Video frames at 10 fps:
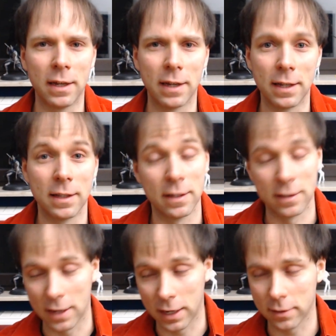and it
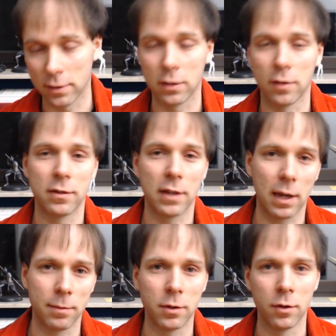takes a lot of
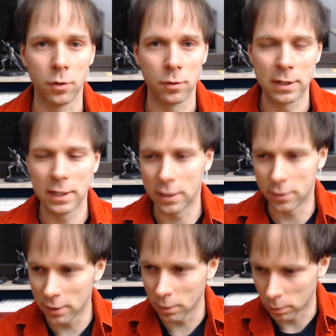time to
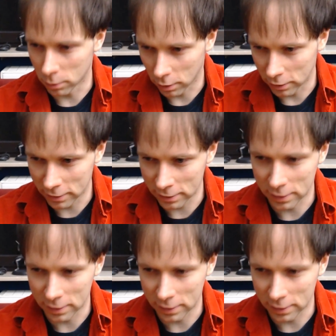deal with all this